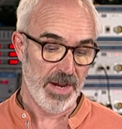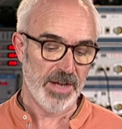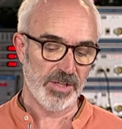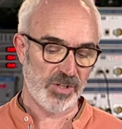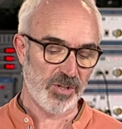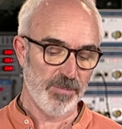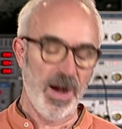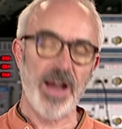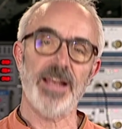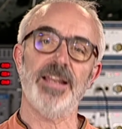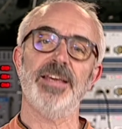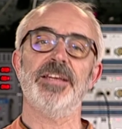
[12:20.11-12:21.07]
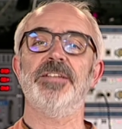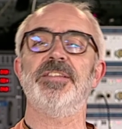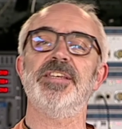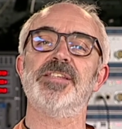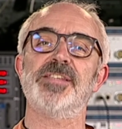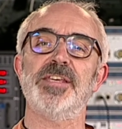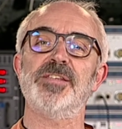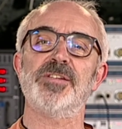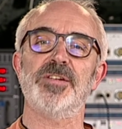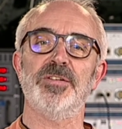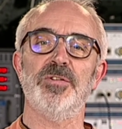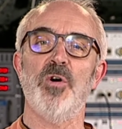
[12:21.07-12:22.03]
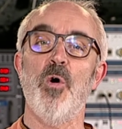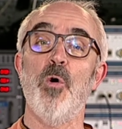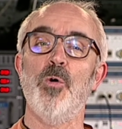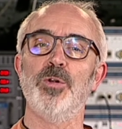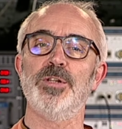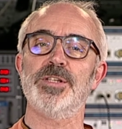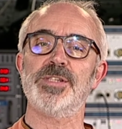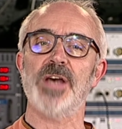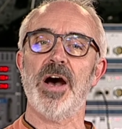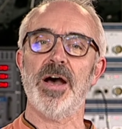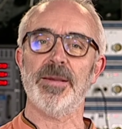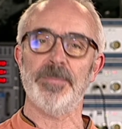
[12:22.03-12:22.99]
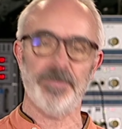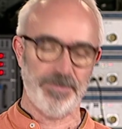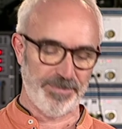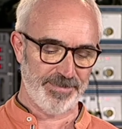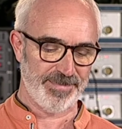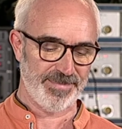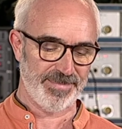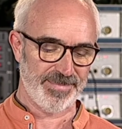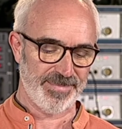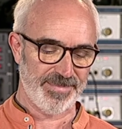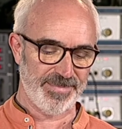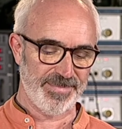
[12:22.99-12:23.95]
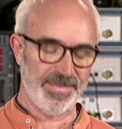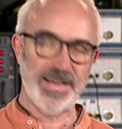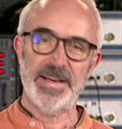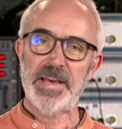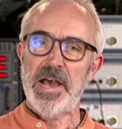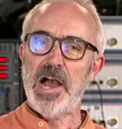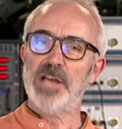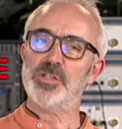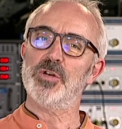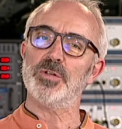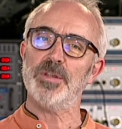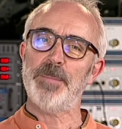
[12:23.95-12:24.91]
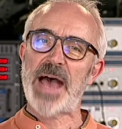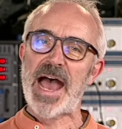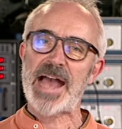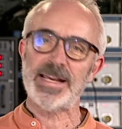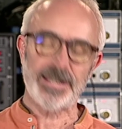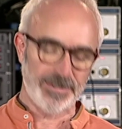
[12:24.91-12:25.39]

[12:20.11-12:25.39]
smiling at the assistant all the time. I took the bag.